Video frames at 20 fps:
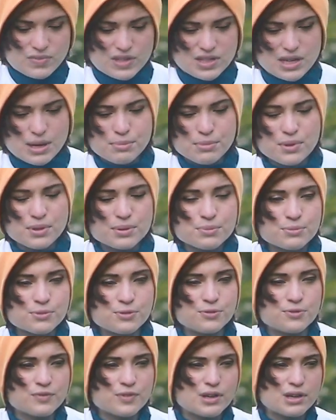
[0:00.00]
some of the
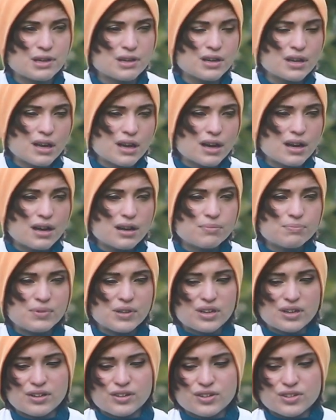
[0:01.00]
movie
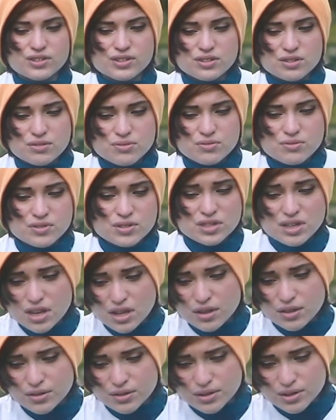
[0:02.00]
because it was
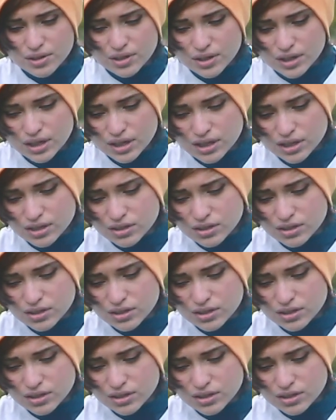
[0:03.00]
either